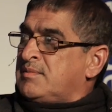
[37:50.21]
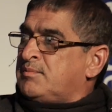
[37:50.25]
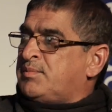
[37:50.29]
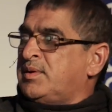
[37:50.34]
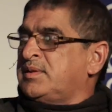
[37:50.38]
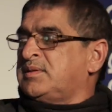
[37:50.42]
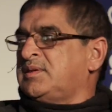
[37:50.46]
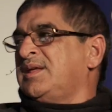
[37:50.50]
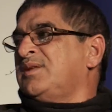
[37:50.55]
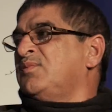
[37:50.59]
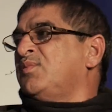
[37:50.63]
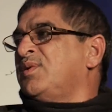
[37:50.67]

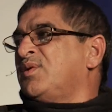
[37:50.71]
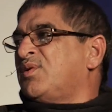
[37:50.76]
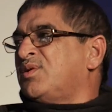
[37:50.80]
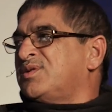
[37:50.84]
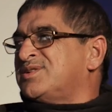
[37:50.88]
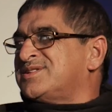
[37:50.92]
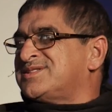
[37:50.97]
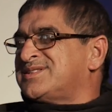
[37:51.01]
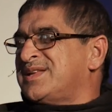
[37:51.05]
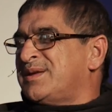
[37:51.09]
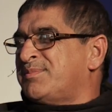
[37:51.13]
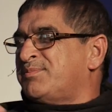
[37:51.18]
But then we've got
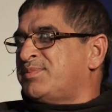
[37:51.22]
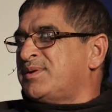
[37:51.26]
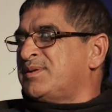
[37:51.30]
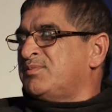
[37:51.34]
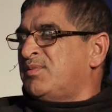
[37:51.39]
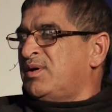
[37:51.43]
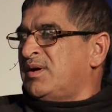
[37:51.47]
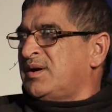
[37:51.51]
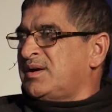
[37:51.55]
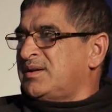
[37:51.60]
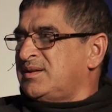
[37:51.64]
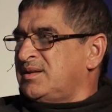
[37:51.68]
a separate
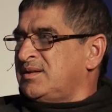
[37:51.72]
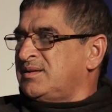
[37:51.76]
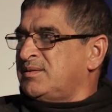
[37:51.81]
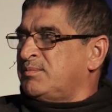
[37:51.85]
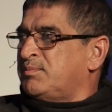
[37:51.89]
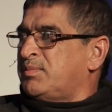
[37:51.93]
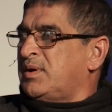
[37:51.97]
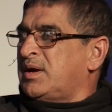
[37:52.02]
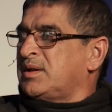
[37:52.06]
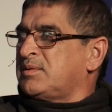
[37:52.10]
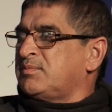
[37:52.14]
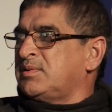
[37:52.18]
marketing
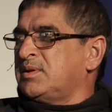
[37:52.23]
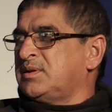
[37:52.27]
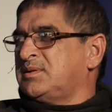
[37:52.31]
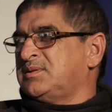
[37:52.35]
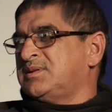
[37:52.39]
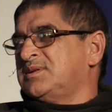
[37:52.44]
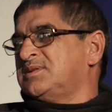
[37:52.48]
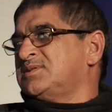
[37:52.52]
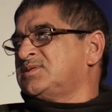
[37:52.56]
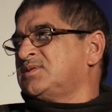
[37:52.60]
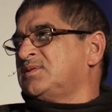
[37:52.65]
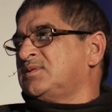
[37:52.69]
department that
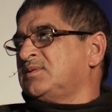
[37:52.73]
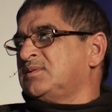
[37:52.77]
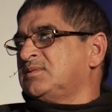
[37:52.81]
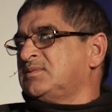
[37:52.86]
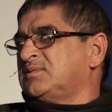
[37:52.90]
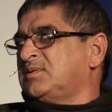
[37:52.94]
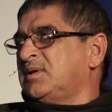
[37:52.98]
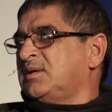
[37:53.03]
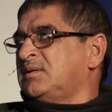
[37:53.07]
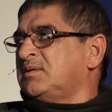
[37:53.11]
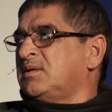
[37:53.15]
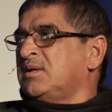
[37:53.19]
does
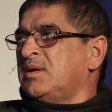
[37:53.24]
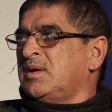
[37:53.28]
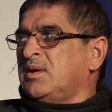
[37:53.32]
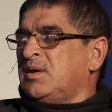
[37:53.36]
that.